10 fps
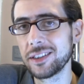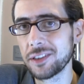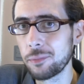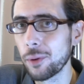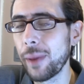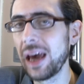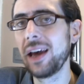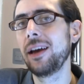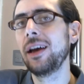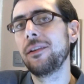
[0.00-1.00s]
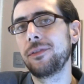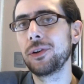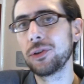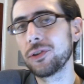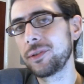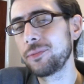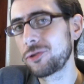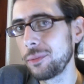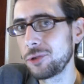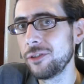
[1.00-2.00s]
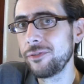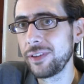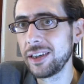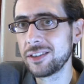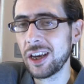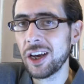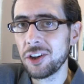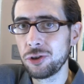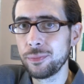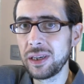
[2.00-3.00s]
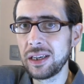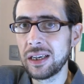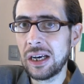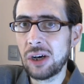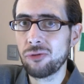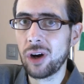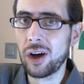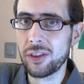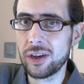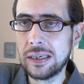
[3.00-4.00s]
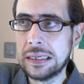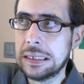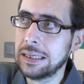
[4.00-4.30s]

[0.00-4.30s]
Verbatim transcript: So prepare for your subscription feeds to be rather